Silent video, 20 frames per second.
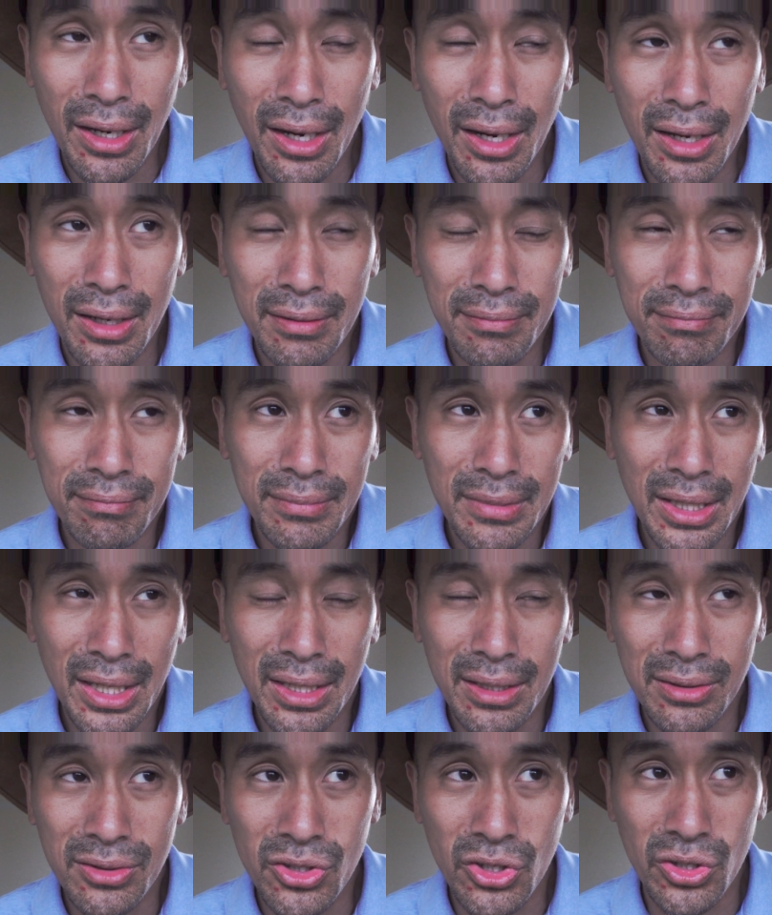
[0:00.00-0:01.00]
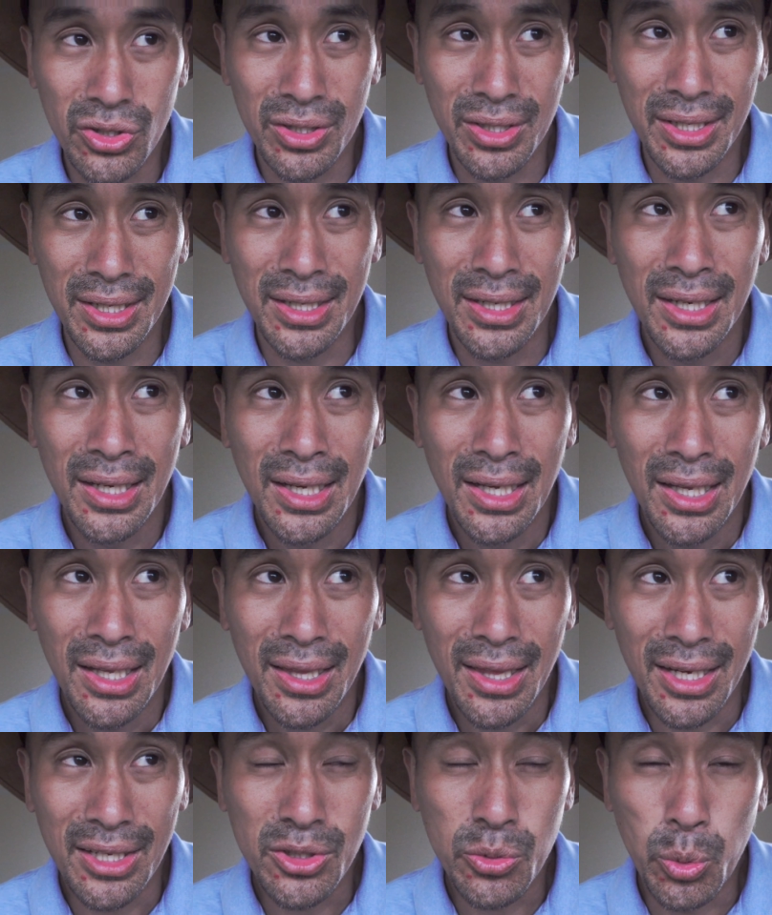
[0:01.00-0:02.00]
and and certainly
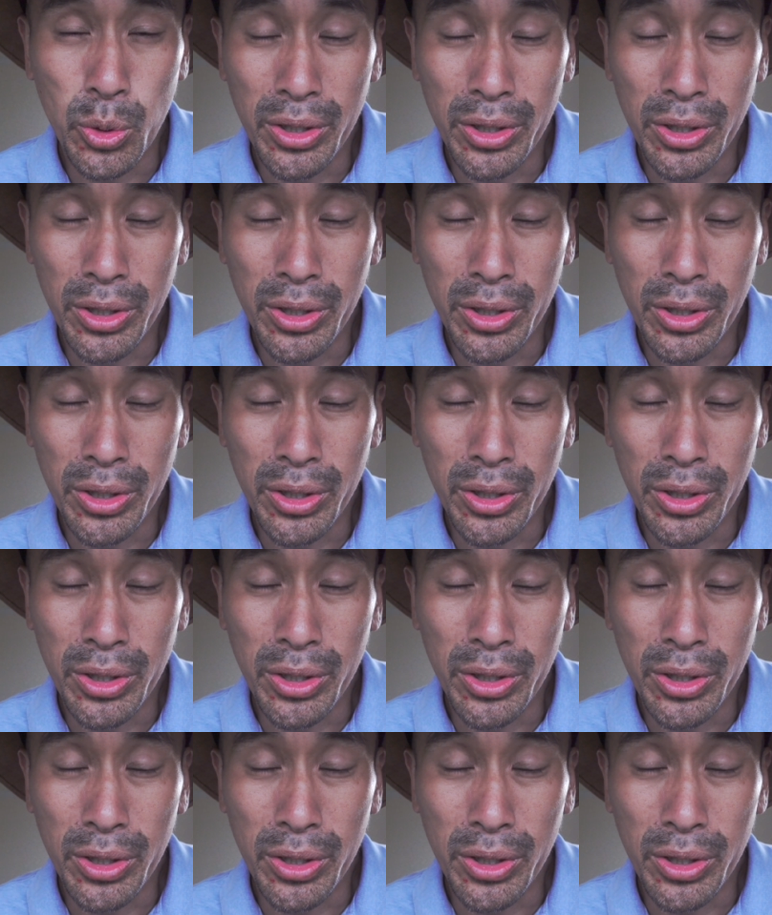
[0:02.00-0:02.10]
that's